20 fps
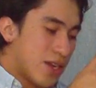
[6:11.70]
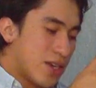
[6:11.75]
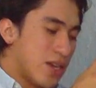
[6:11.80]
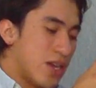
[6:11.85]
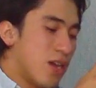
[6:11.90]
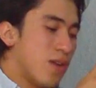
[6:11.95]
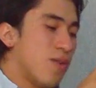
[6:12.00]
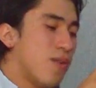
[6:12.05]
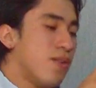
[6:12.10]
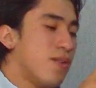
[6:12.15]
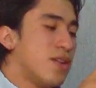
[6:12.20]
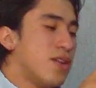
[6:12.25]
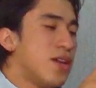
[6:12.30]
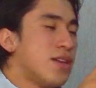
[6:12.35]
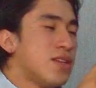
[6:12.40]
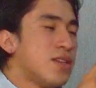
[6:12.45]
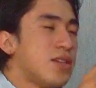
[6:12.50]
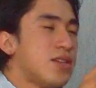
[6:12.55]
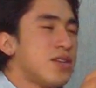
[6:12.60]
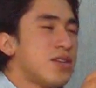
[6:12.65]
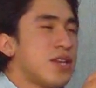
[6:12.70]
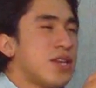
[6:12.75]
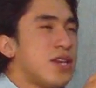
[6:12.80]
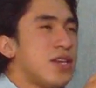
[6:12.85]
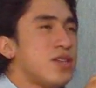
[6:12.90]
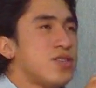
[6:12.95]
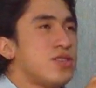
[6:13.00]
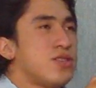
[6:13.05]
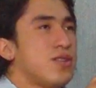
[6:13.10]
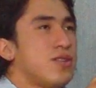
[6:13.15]
Now, online
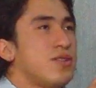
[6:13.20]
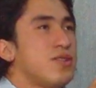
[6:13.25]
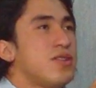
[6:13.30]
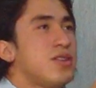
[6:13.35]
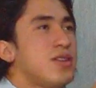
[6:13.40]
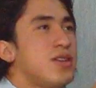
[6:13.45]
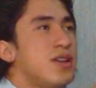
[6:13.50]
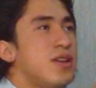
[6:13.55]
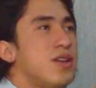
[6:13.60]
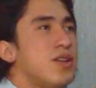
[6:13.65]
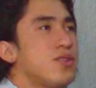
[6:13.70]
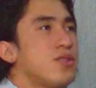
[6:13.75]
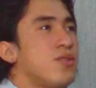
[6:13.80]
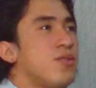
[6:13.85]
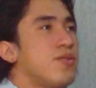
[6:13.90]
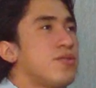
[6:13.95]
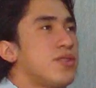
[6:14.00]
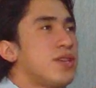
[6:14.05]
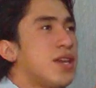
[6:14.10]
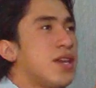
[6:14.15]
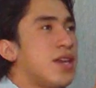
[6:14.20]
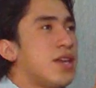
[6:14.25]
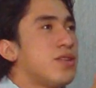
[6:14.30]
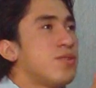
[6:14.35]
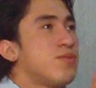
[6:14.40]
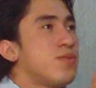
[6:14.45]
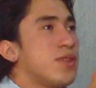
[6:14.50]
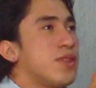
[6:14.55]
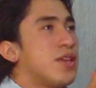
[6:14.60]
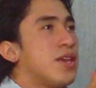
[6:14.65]
education goes
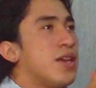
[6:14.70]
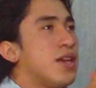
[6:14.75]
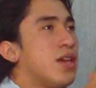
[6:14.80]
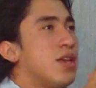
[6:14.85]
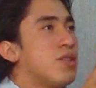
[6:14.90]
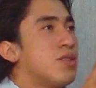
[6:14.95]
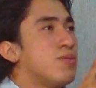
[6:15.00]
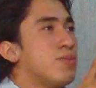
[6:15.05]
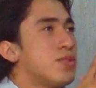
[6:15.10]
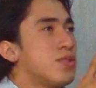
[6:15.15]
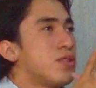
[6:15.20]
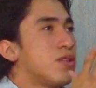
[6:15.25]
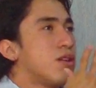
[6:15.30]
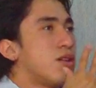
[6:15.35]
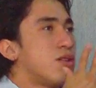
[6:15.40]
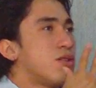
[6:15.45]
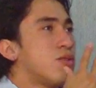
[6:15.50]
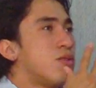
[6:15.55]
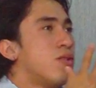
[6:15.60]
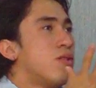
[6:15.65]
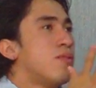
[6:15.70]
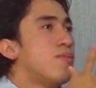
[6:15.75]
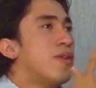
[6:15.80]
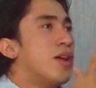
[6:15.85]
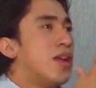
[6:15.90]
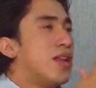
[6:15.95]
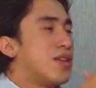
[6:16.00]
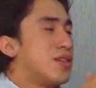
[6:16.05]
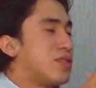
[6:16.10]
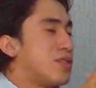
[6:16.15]
hand in hand with
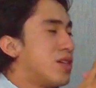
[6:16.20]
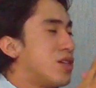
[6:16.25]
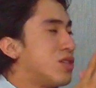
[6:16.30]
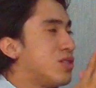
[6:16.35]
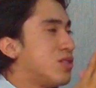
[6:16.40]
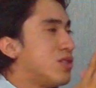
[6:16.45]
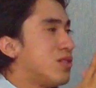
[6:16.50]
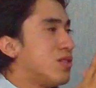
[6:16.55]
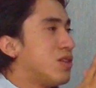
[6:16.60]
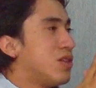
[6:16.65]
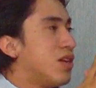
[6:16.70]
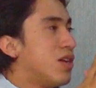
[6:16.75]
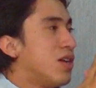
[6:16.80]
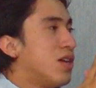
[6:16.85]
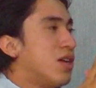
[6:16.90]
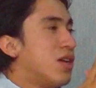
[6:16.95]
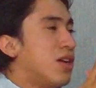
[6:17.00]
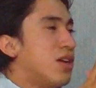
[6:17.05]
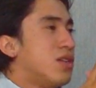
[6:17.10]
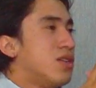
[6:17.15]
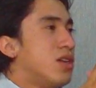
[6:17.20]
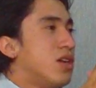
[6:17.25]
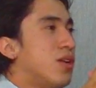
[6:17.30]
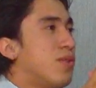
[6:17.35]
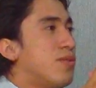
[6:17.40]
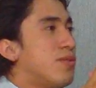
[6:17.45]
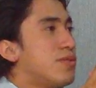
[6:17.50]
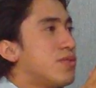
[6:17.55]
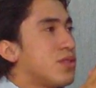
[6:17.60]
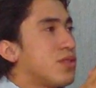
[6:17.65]
globalization. Now,
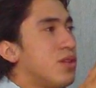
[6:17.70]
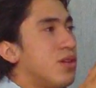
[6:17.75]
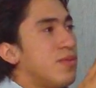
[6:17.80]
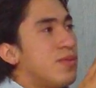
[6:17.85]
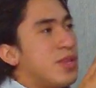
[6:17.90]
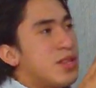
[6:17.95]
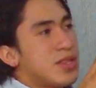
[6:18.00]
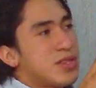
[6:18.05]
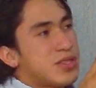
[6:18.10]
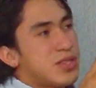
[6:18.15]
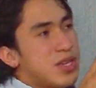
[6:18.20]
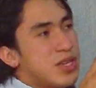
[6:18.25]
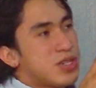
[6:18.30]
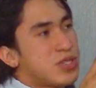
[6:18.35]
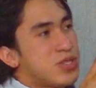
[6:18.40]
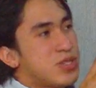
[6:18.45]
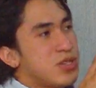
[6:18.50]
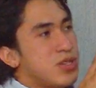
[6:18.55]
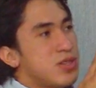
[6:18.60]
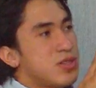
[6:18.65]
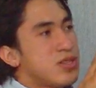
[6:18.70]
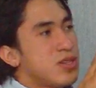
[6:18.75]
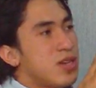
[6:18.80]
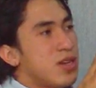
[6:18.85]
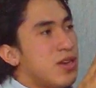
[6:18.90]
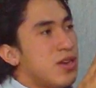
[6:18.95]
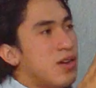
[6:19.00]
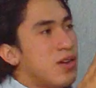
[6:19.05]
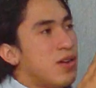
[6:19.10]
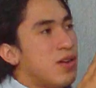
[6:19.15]
with globalization,
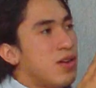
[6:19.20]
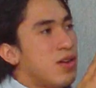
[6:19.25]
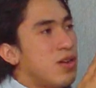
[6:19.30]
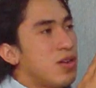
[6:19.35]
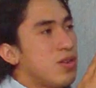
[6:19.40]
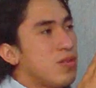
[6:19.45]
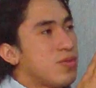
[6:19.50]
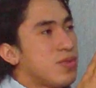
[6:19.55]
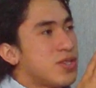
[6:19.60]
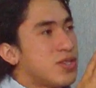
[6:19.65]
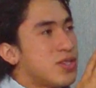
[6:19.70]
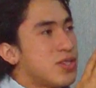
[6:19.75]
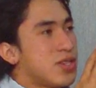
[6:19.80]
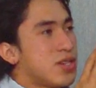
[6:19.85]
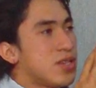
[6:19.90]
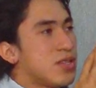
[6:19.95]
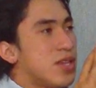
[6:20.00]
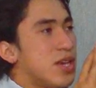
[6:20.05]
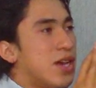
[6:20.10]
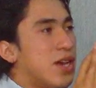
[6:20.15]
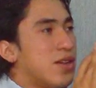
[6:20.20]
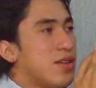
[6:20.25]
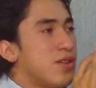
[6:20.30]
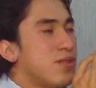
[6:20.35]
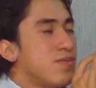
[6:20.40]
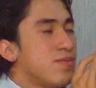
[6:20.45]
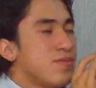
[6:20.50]
we see that